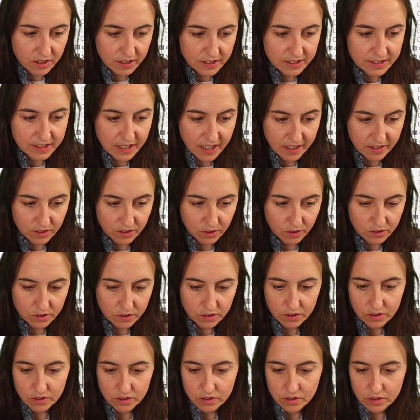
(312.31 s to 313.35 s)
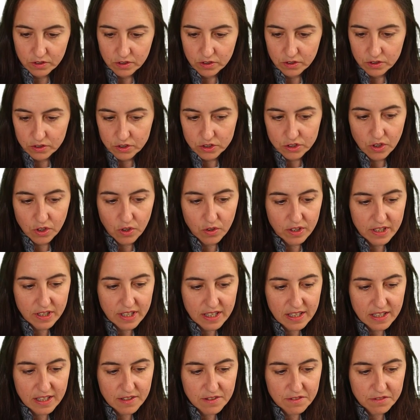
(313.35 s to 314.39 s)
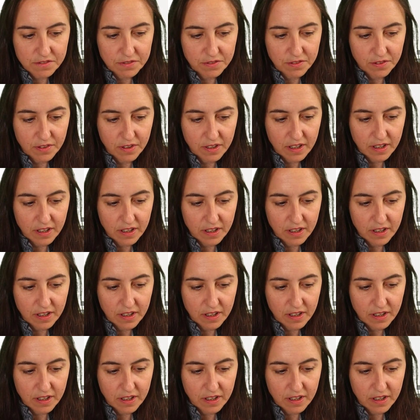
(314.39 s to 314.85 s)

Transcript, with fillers: status so if